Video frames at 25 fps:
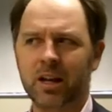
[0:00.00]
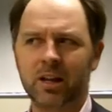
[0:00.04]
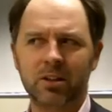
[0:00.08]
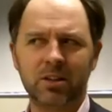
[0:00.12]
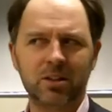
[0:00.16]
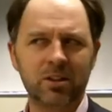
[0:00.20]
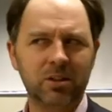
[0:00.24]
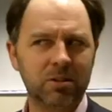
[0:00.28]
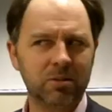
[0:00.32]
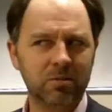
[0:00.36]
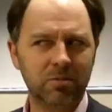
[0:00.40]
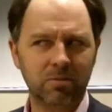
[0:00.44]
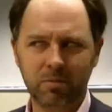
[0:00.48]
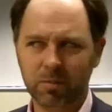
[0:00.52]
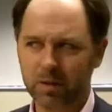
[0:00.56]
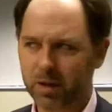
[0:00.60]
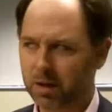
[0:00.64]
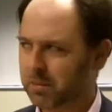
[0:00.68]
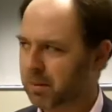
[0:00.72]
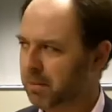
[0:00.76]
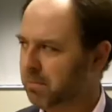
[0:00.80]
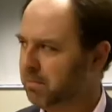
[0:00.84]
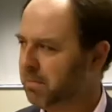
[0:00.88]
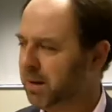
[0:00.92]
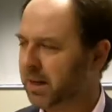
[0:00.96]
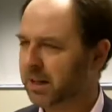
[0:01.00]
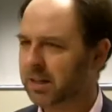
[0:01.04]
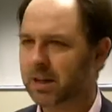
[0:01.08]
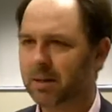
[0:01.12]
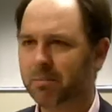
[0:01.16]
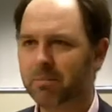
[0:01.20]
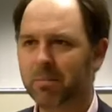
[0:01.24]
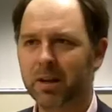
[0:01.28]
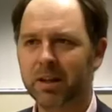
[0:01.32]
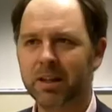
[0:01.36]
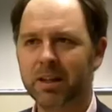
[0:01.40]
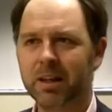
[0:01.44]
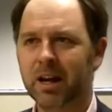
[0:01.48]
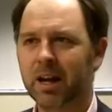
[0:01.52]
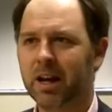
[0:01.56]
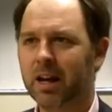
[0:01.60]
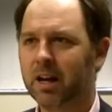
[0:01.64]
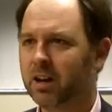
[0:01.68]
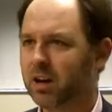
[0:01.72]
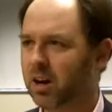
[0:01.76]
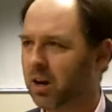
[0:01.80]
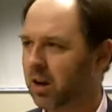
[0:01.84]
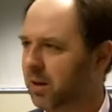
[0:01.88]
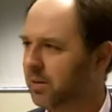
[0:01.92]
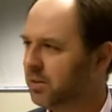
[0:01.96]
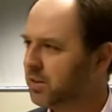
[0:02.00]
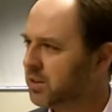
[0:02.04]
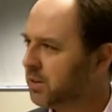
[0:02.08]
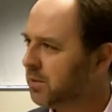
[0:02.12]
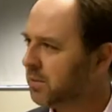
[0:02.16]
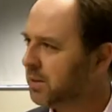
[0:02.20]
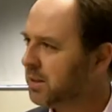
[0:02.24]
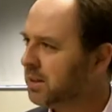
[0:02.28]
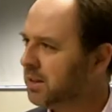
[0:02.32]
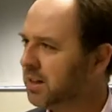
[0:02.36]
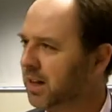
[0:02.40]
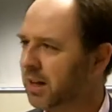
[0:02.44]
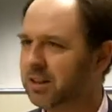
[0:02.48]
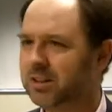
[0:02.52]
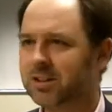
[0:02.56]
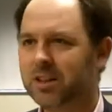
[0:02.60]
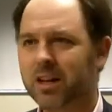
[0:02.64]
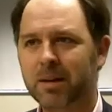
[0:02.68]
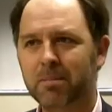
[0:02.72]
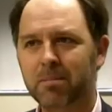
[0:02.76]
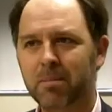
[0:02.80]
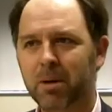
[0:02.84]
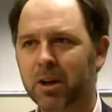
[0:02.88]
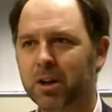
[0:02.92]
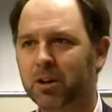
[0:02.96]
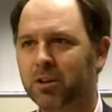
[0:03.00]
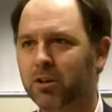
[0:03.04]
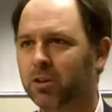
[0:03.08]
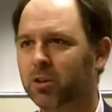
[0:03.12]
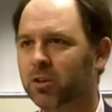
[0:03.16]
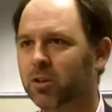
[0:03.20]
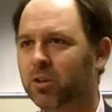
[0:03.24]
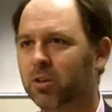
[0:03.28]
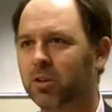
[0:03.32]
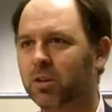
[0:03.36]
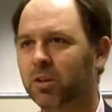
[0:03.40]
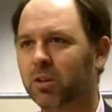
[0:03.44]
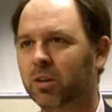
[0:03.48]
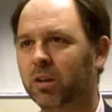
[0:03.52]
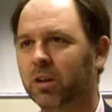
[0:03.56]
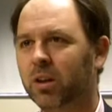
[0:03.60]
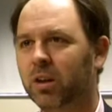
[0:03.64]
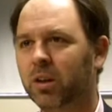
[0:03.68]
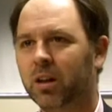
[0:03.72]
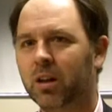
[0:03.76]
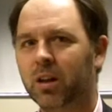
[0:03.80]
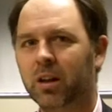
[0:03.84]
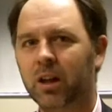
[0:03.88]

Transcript: it's going to be picked up by the archive, it's going to be date stamped by Google.